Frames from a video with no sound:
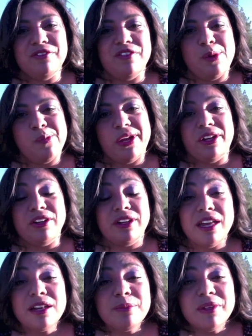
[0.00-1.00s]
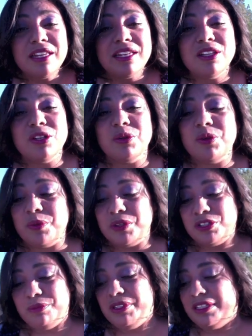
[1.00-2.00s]
Vampire Academy, you don't know what
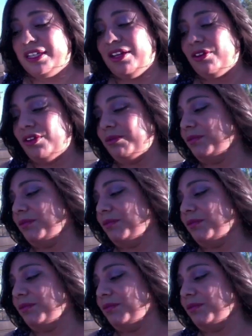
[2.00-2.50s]
you're missing out on.